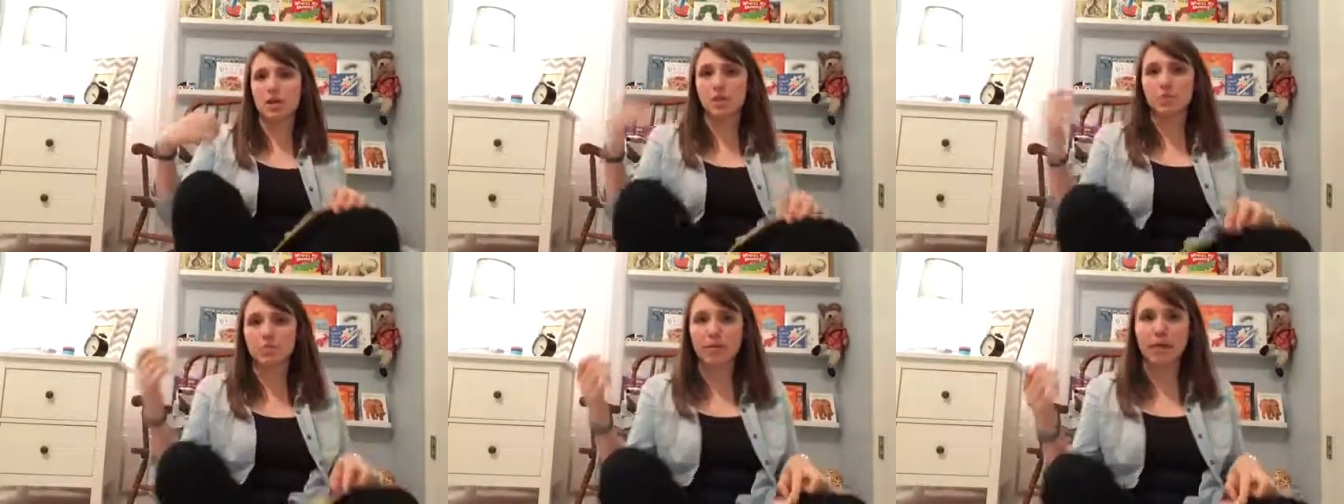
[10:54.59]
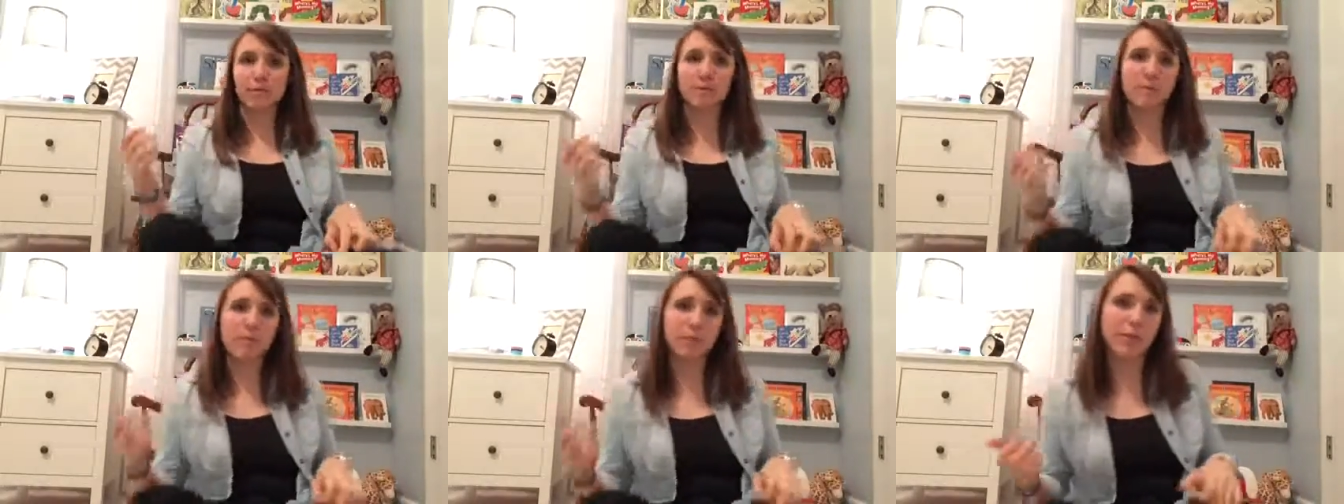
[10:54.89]

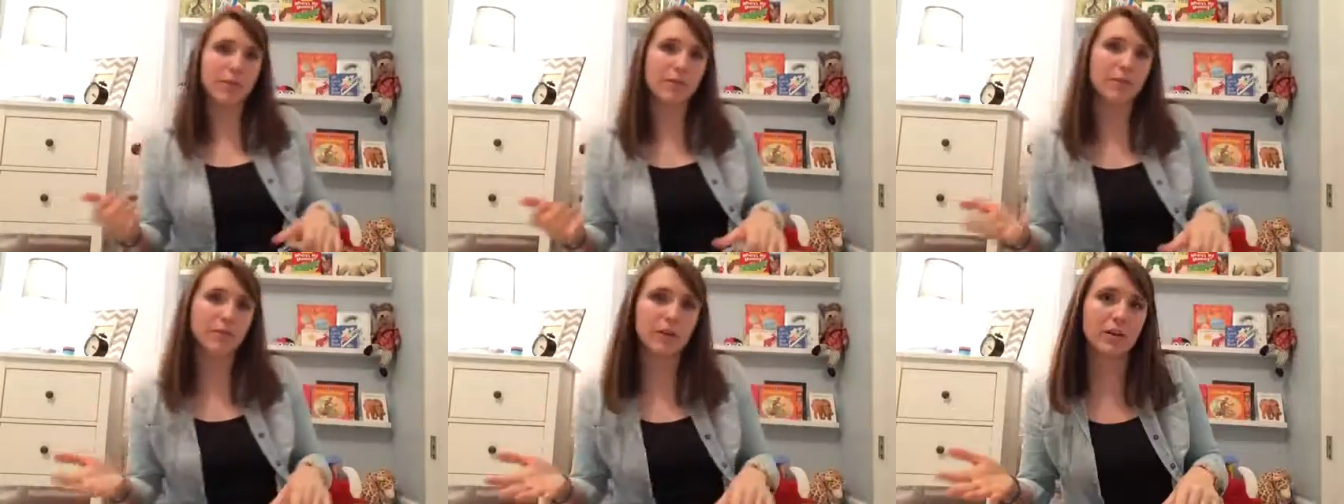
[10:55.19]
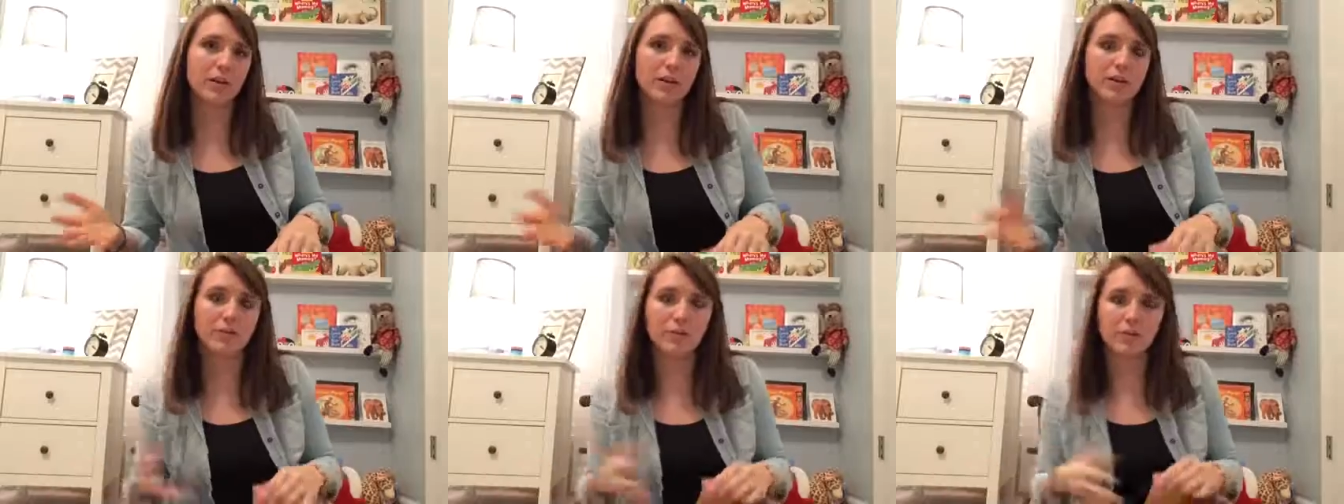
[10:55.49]
unwrap a book every
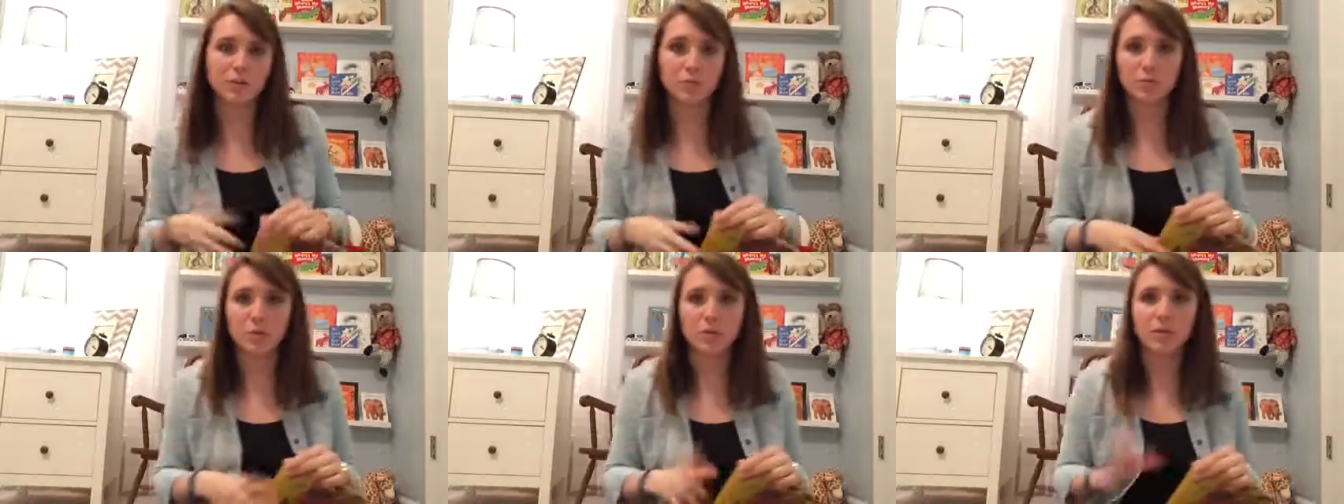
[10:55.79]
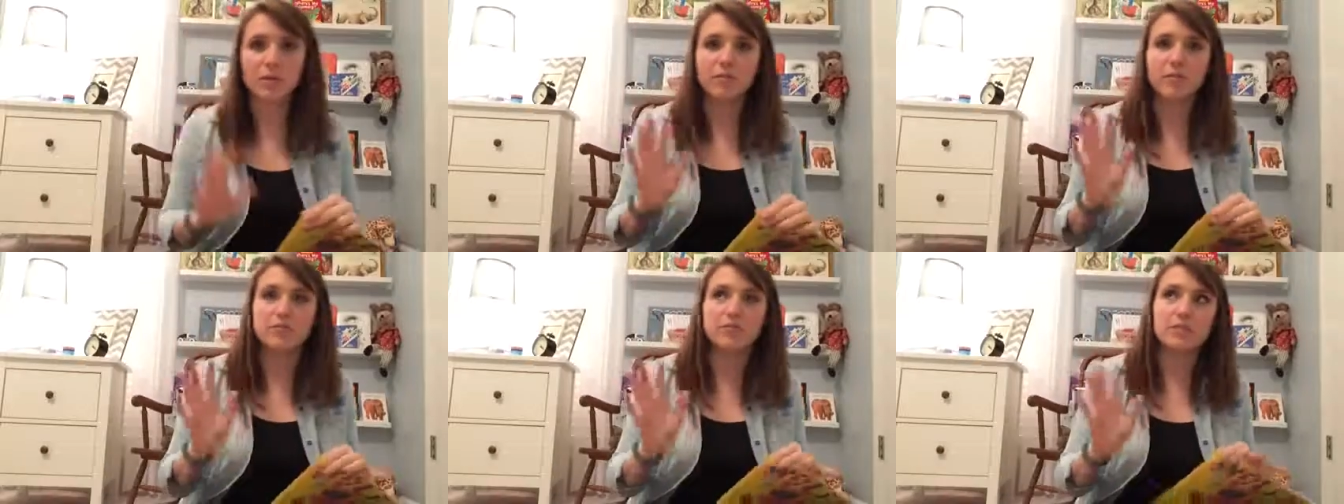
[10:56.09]
night for the
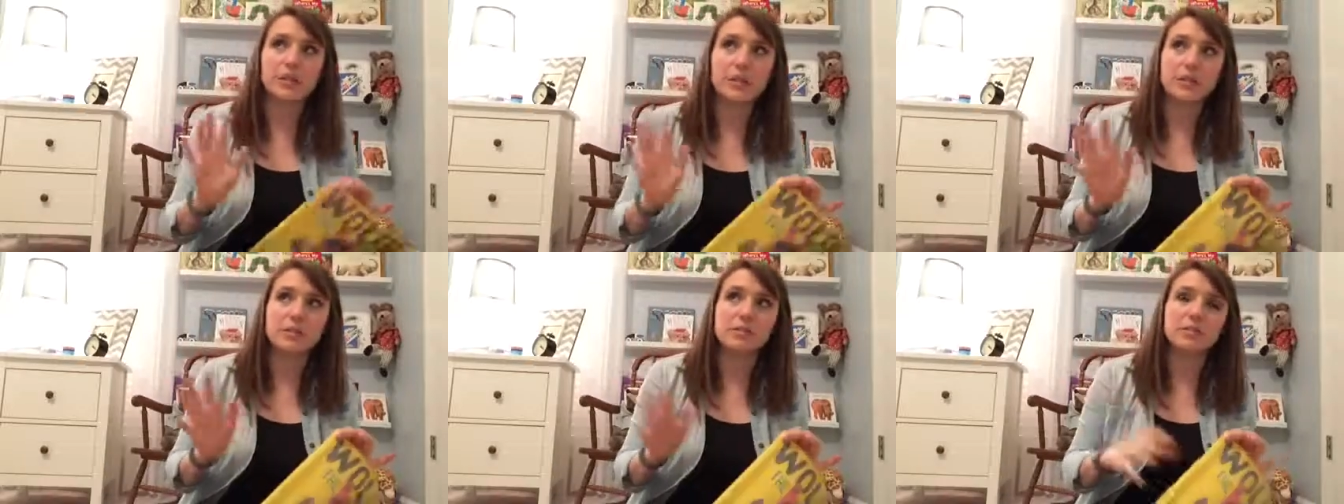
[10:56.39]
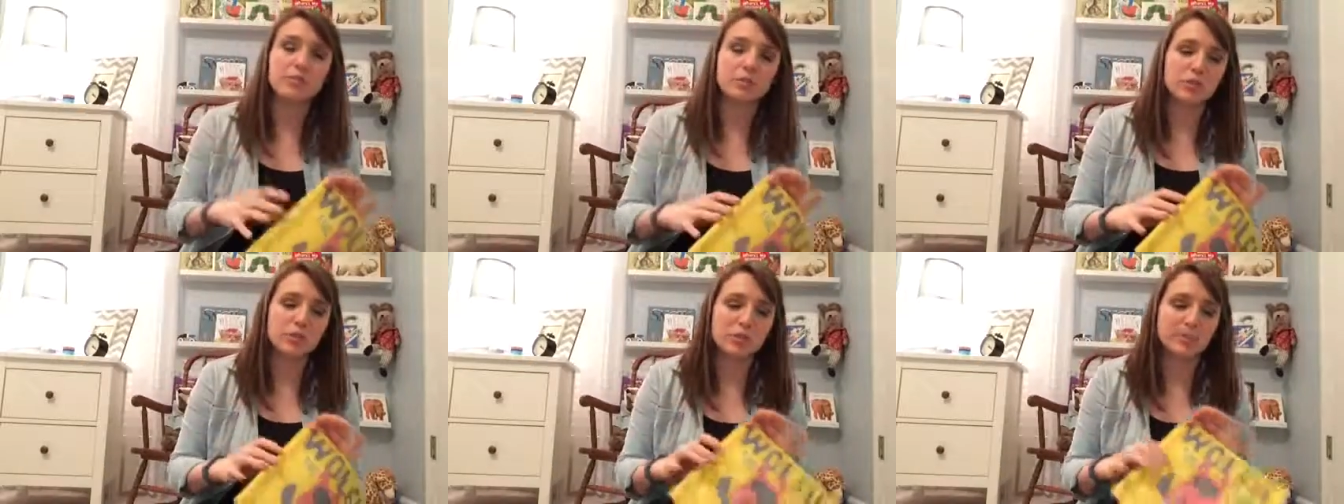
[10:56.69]
12 days
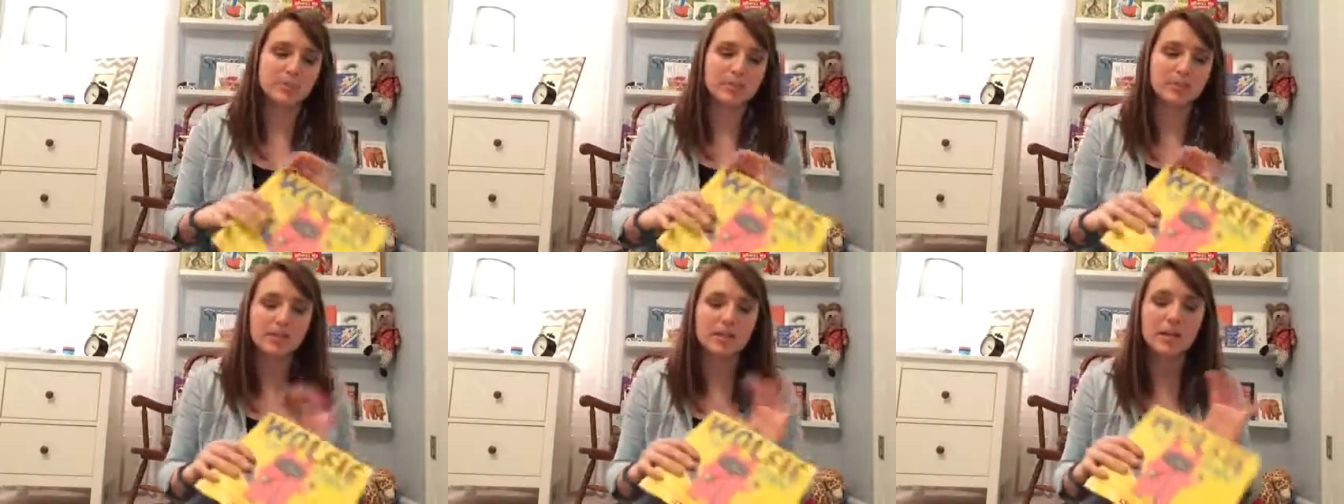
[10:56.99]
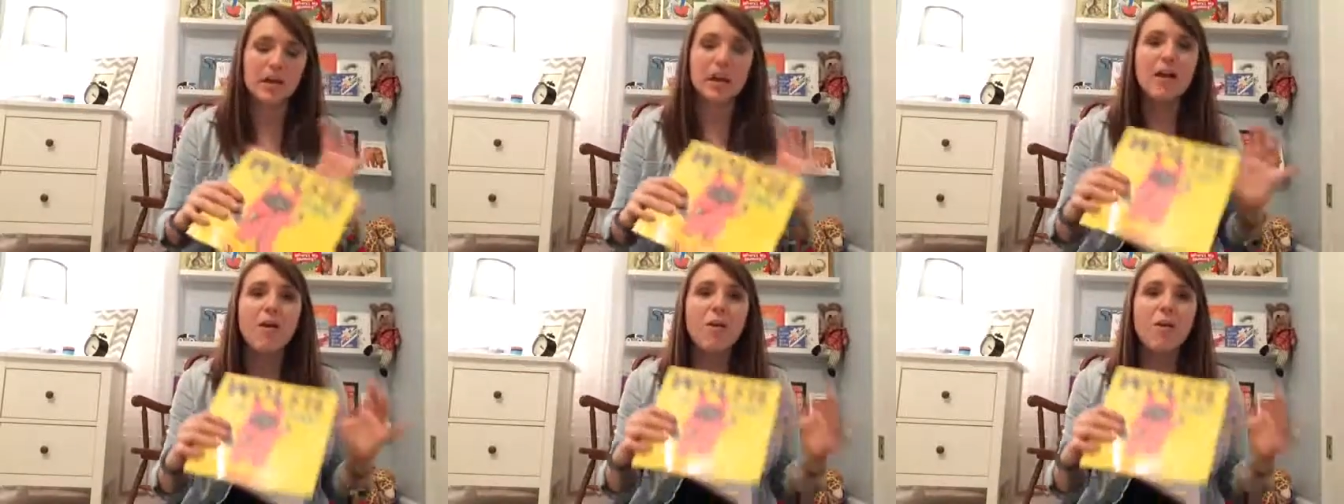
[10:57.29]
of Christmas?